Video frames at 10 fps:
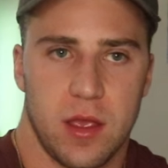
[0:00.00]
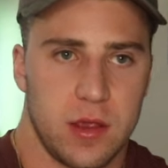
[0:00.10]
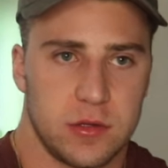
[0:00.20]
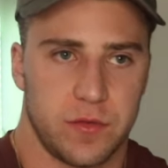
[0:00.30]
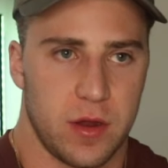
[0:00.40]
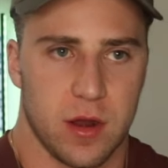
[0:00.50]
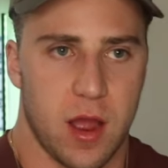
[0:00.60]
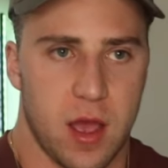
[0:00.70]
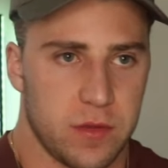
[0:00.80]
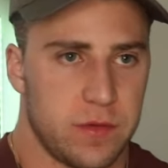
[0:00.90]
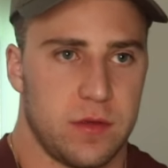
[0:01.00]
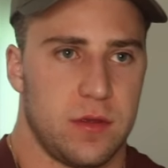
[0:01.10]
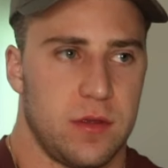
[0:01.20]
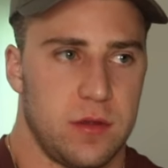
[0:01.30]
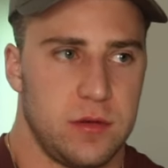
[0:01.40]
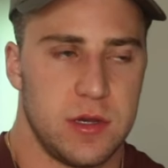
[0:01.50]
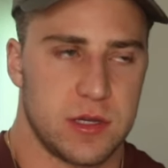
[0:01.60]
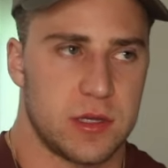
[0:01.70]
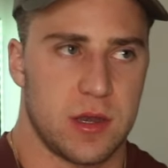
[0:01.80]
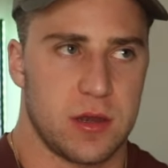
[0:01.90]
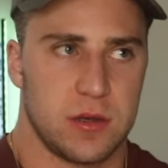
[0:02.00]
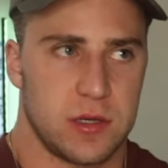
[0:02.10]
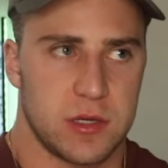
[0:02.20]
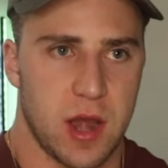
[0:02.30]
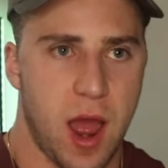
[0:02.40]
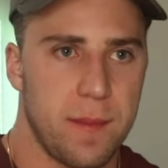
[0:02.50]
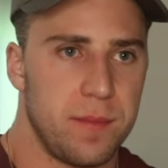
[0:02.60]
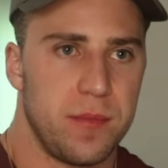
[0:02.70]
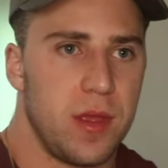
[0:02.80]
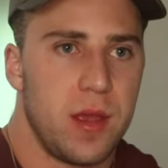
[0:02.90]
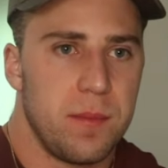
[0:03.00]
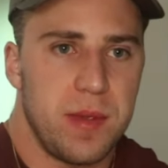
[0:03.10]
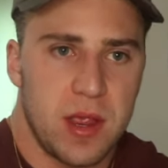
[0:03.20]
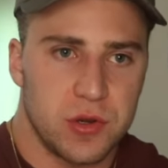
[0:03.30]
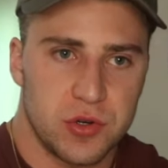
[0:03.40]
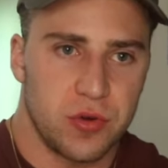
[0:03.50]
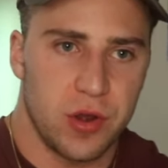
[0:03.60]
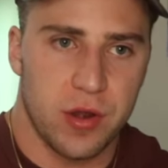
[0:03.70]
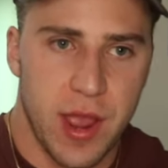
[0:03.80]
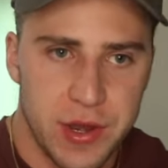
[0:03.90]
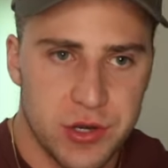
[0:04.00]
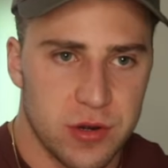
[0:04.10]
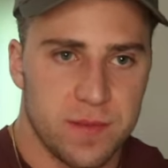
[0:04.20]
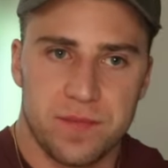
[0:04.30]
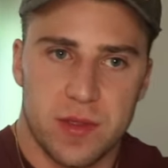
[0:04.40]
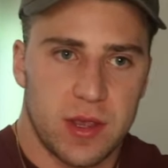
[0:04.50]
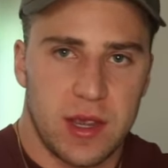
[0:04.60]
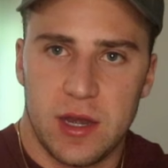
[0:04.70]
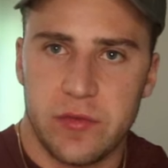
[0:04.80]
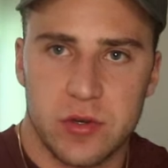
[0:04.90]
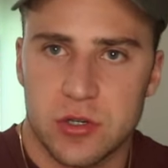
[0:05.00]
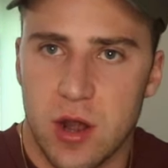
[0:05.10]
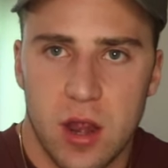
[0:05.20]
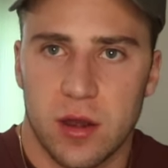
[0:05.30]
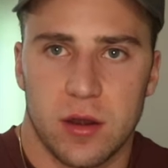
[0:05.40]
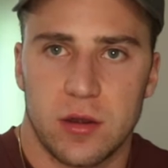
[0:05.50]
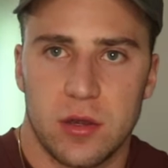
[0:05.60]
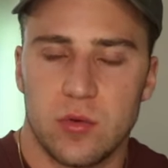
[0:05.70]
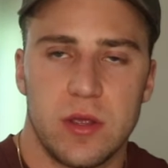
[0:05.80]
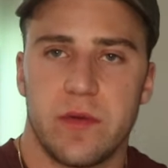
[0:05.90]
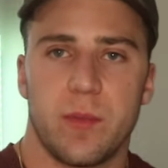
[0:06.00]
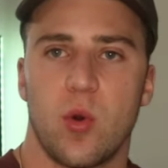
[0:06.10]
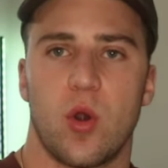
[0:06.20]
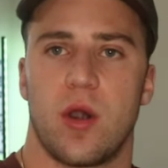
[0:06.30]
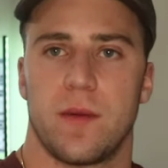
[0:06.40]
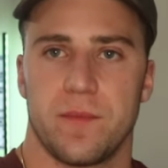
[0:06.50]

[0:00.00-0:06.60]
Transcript: is veer off. Just stop being true to your nature. Get even stronger. Do even more.